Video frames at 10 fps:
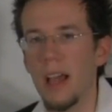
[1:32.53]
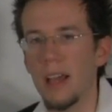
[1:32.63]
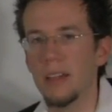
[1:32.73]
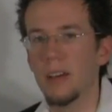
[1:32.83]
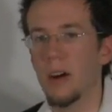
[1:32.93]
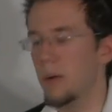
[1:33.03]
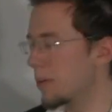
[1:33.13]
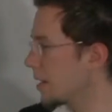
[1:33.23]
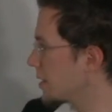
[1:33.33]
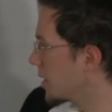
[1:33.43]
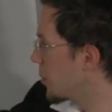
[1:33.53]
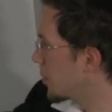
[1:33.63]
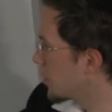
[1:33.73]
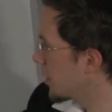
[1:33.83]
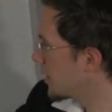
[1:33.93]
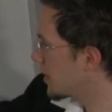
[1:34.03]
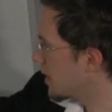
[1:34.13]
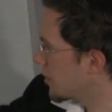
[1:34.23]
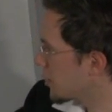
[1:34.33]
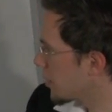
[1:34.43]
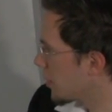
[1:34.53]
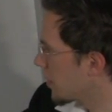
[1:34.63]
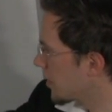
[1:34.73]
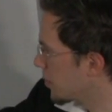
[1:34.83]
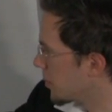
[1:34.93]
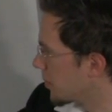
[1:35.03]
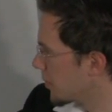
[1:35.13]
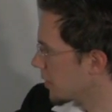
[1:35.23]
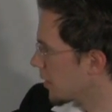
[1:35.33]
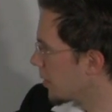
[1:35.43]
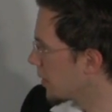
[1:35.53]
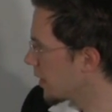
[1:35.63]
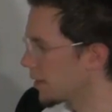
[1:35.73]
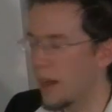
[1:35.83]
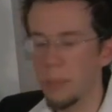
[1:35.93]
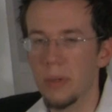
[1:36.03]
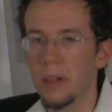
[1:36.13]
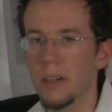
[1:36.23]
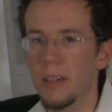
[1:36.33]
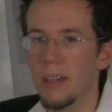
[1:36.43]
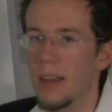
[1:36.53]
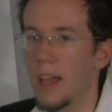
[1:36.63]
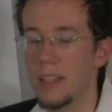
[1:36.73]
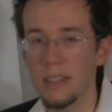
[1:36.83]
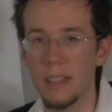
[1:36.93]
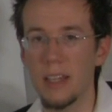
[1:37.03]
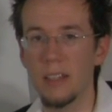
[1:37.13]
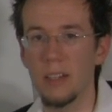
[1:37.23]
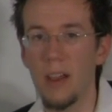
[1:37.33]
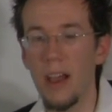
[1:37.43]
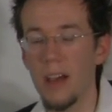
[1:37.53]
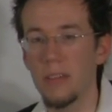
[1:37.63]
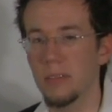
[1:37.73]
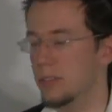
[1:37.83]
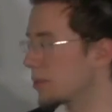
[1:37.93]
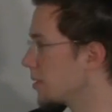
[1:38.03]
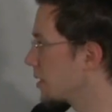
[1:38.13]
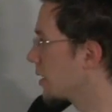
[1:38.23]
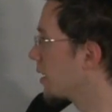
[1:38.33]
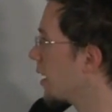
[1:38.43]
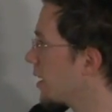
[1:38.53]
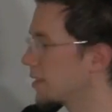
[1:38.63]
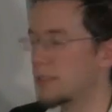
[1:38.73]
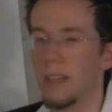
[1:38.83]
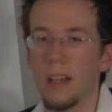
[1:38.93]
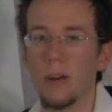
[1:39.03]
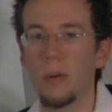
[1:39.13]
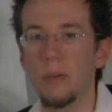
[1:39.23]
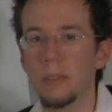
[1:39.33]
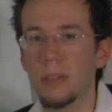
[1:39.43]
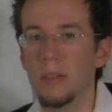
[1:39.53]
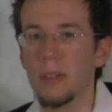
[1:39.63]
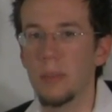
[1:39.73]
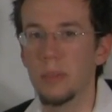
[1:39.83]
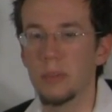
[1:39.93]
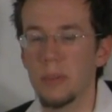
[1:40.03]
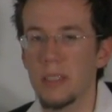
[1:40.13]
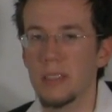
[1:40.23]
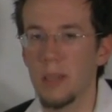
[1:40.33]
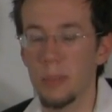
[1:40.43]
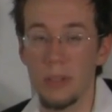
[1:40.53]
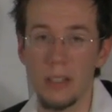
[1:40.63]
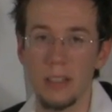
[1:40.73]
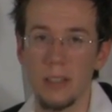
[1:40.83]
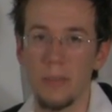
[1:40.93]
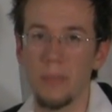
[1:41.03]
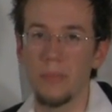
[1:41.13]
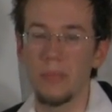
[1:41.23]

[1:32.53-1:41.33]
And always in between the tetrachord lower and upper, in any scale you have, is always a whole tone in between separating them.